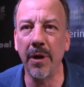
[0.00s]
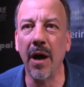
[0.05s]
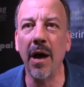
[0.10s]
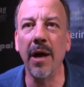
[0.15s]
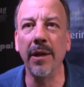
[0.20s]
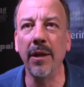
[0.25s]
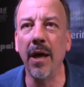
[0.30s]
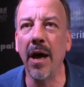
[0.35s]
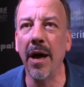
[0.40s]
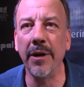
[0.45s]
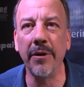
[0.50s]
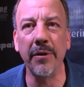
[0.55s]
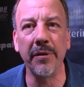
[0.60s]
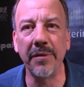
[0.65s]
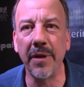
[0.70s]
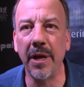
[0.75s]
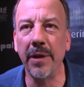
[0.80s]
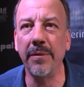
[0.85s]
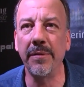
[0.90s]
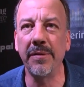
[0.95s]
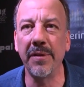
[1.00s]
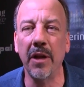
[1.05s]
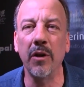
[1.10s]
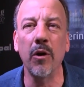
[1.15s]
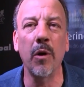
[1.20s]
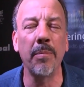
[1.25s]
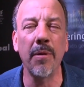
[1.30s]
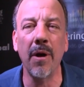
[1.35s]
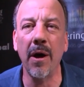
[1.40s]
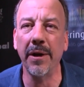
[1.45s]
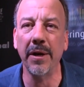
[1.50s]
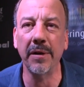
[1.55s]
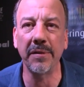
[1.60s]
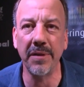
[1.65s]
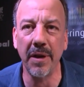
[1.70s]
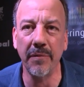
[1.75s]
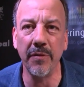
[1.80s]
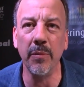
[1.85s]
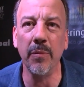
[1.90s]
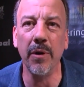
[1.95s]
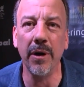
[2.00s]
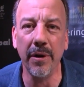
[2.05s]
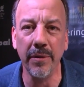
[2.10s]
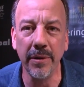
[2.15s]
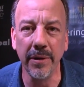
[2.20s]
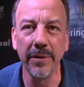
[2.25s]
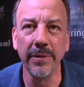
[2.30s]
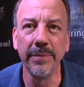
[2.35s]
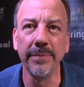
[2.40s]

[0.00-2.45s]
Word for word: onliners that sell our products everywhere.